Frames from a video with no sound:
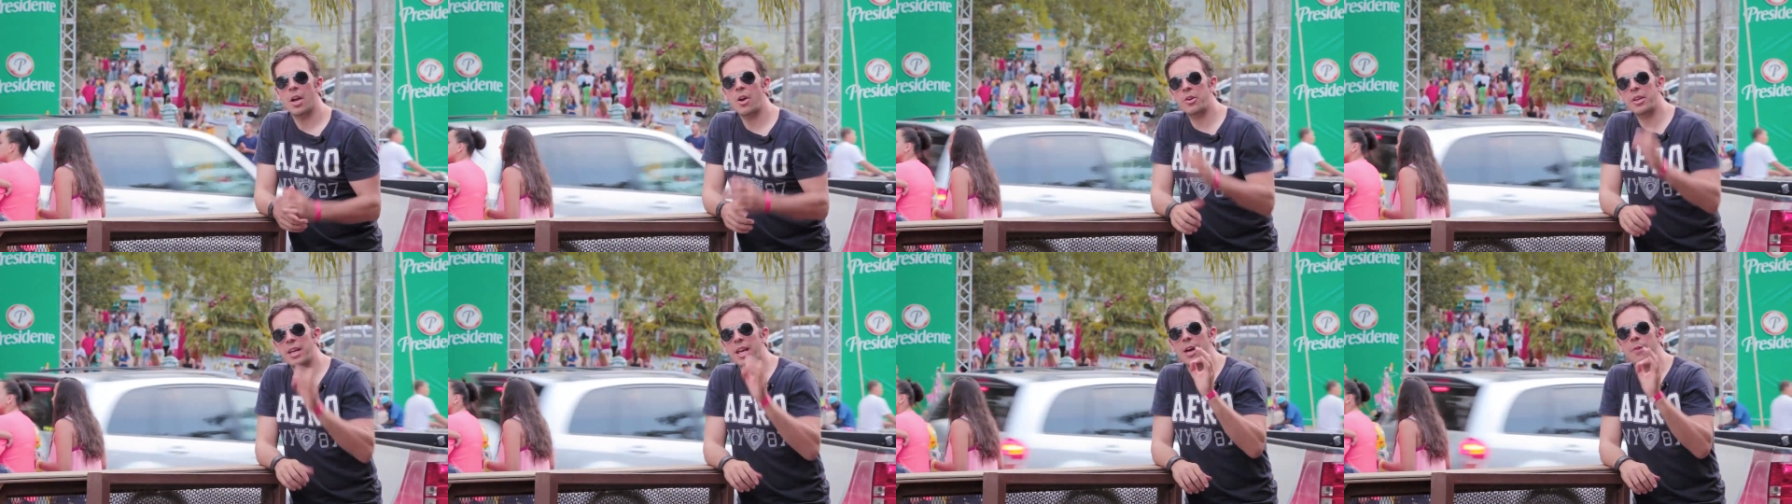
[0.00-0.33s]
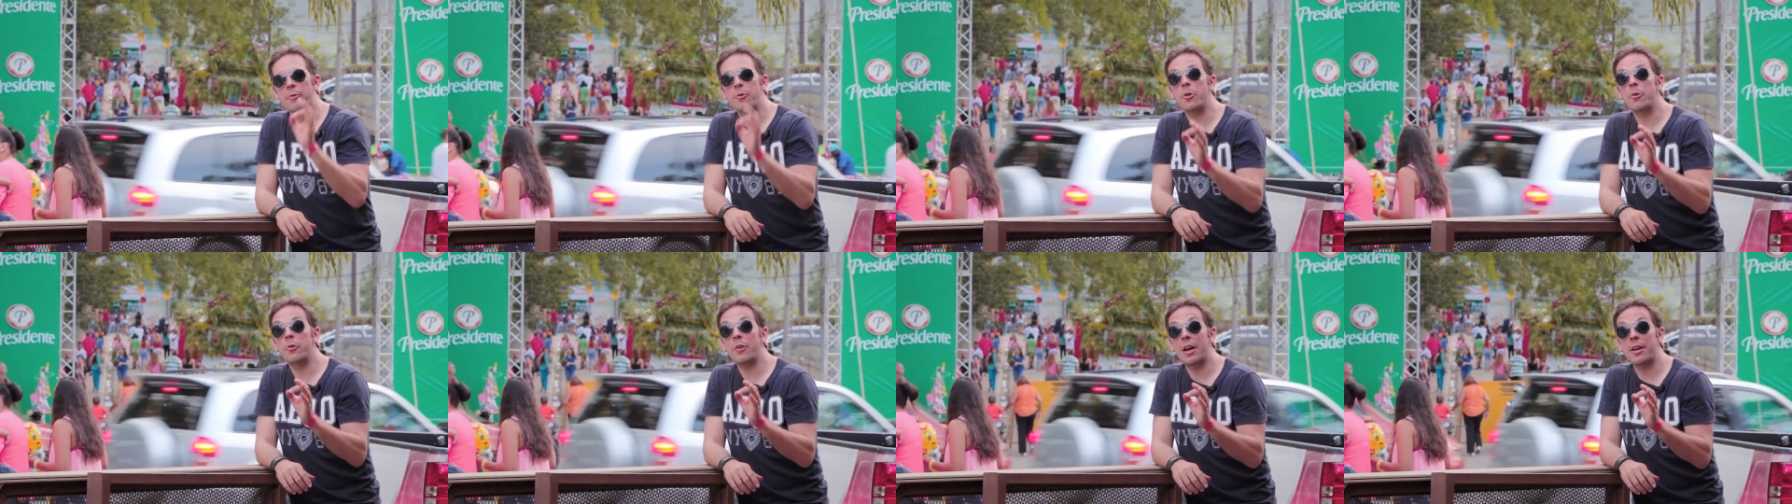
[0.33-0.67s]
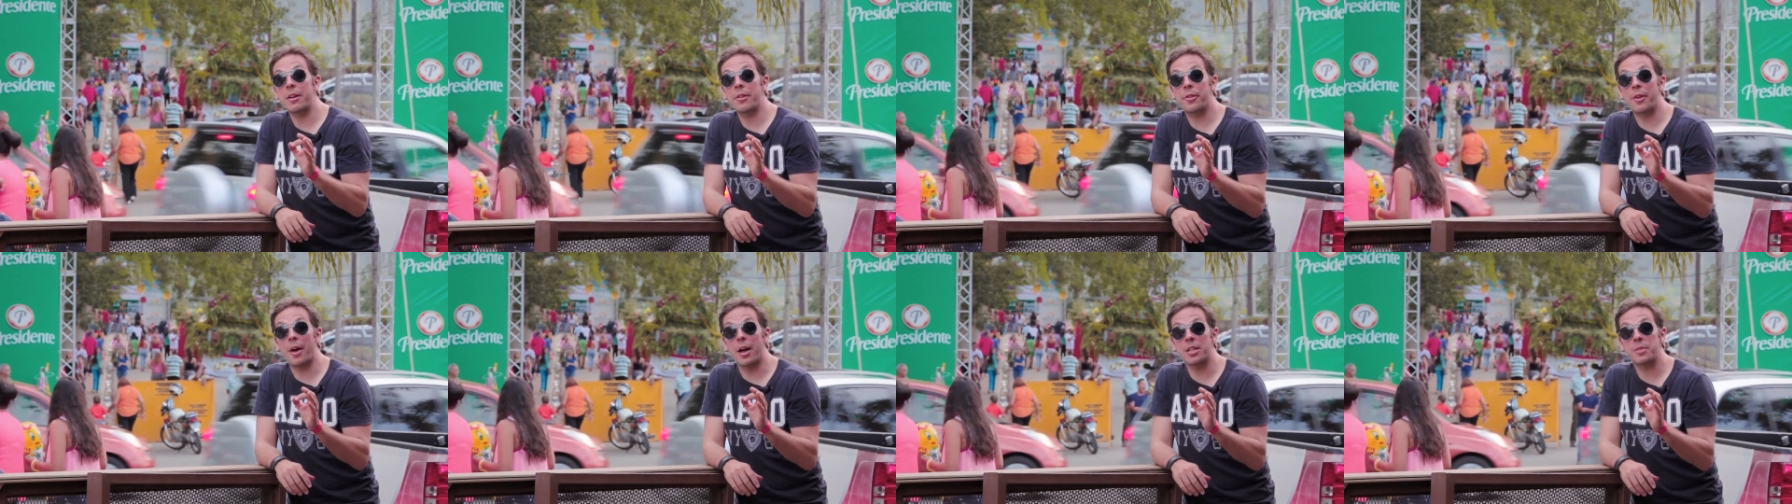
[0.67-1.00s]
Okay, a few
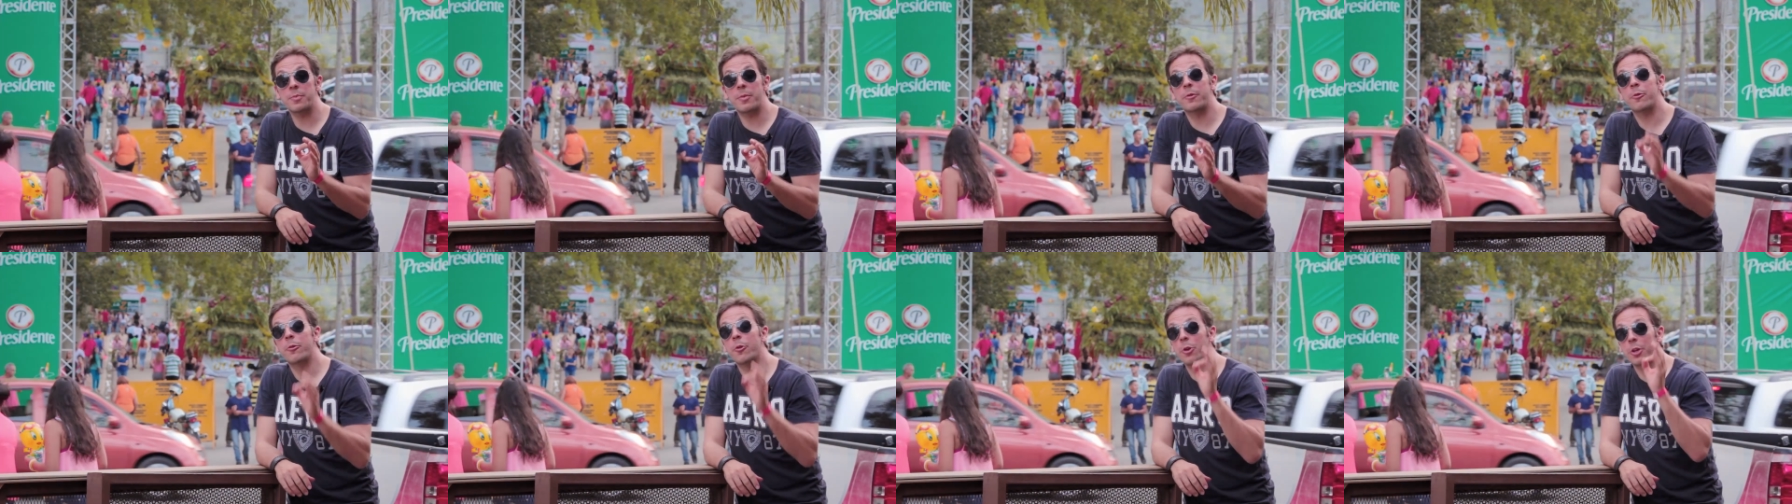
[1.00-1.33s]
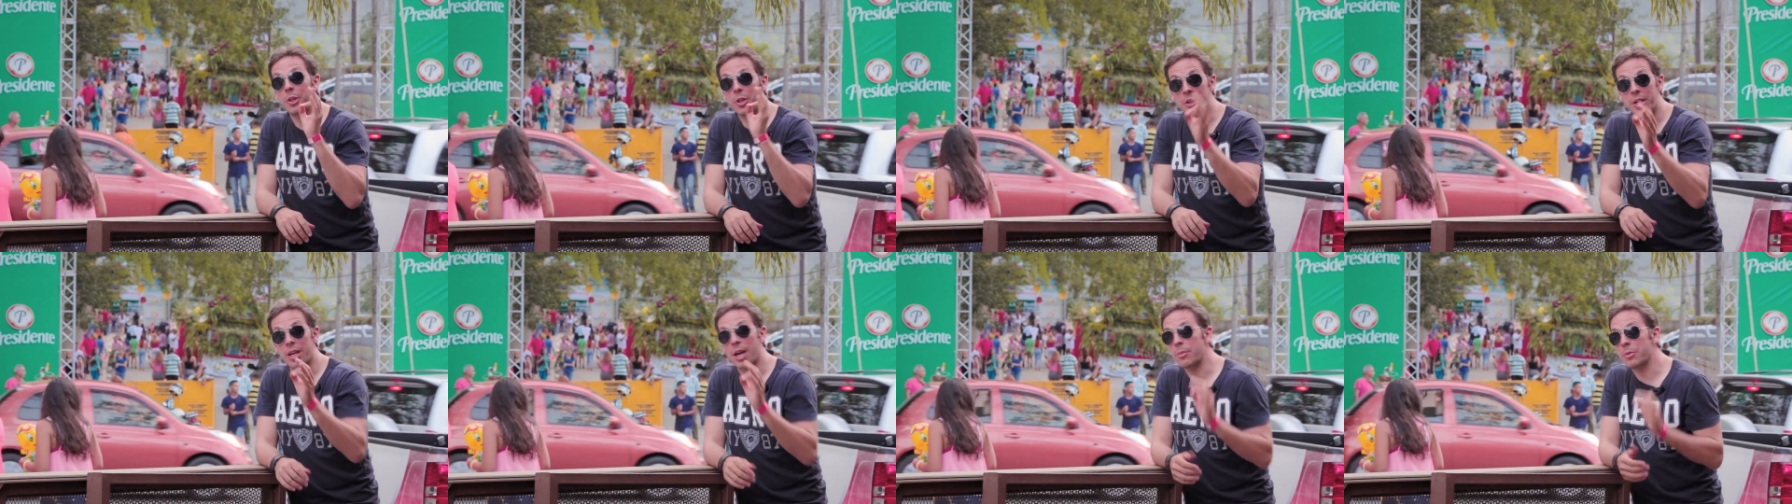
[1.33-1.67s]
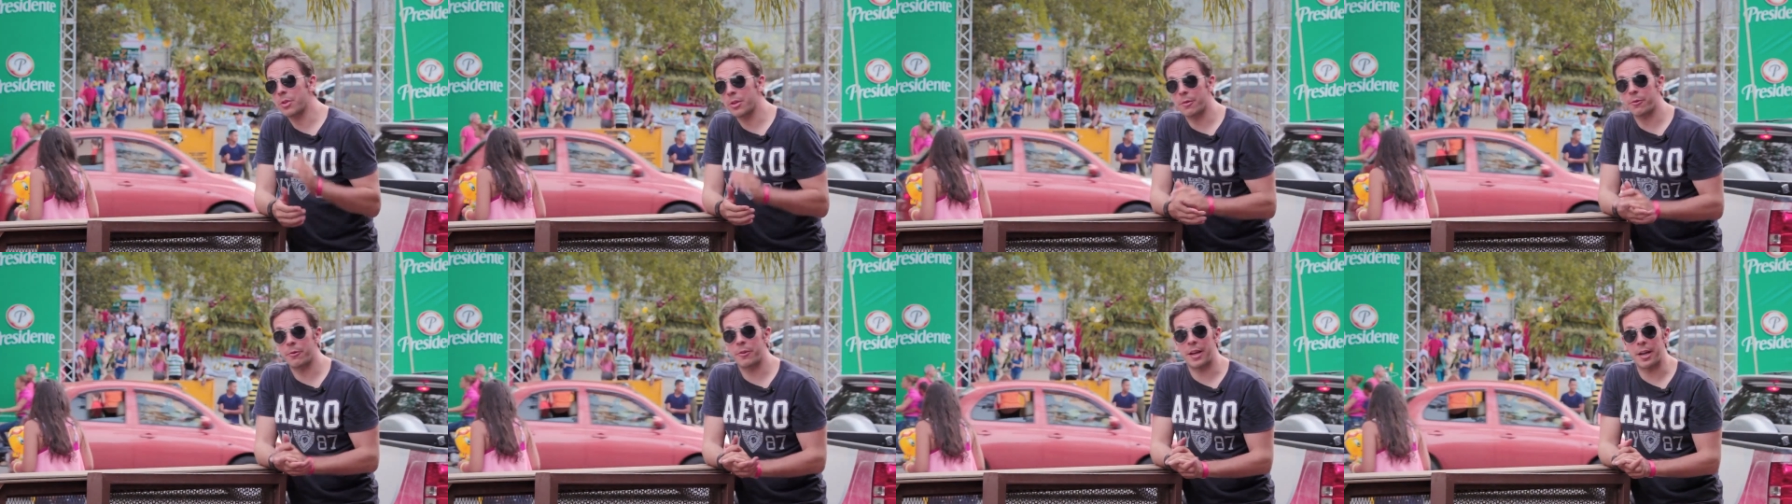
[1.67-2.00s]
final thoughts before you come
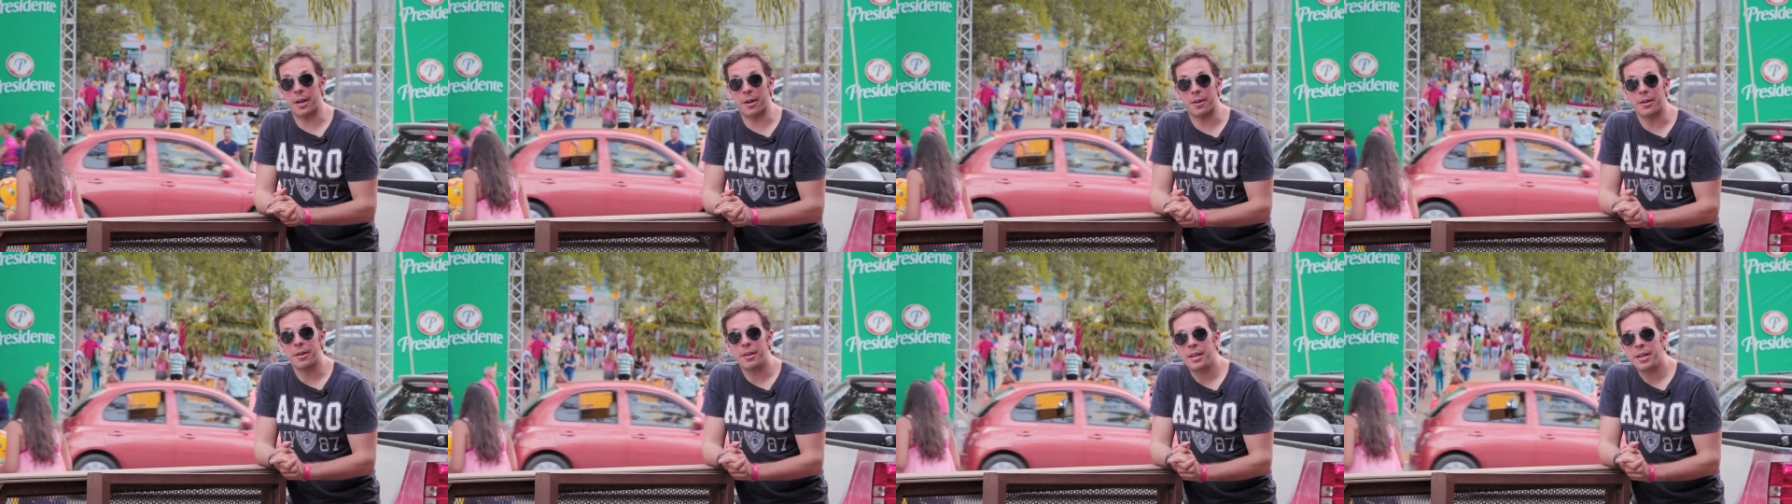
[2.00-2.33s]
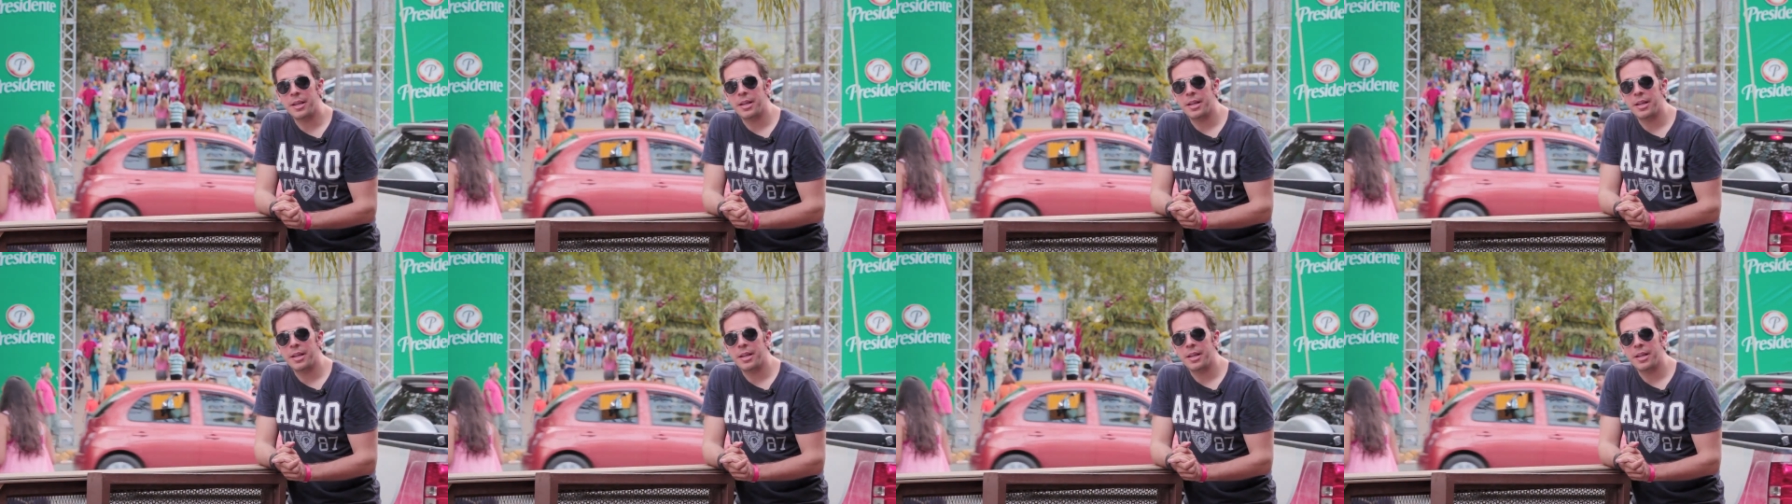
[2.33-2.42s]
to the fair.